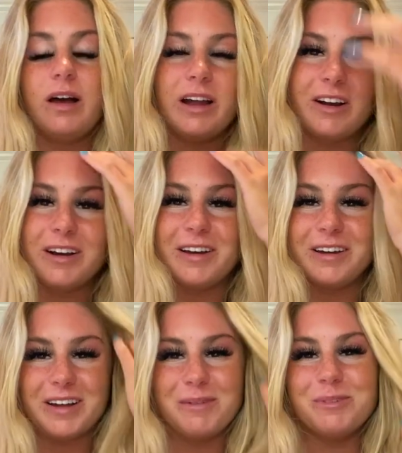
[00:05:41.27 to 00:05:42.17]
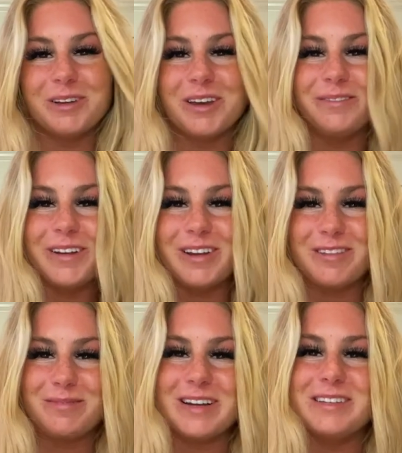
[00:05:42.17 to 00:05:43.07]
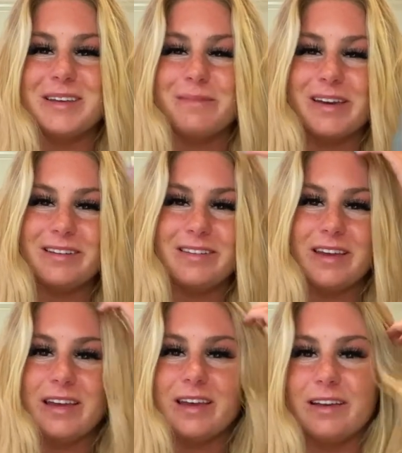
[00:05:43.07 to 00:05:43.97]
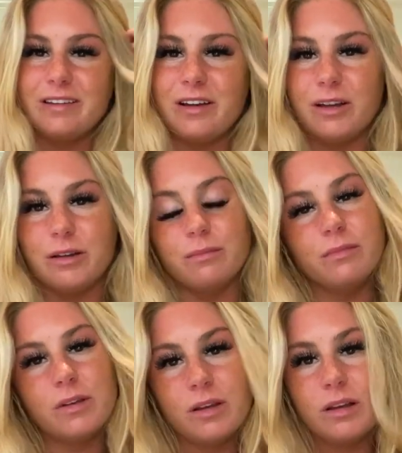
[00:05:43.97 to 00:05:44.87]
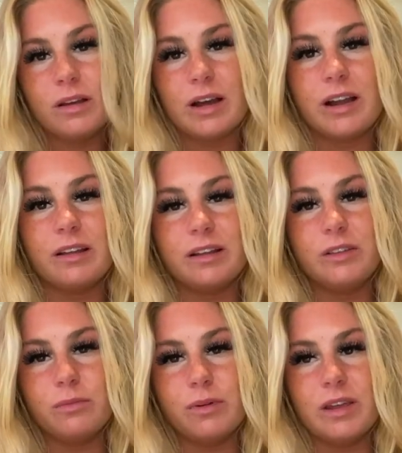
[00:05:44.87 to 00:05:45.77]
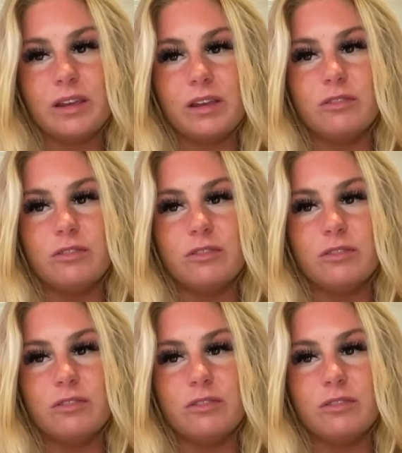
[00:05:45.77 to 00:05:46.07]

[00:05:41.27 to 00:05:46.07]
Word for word: I got a couple good videos of my teammates and um, kind of like the week.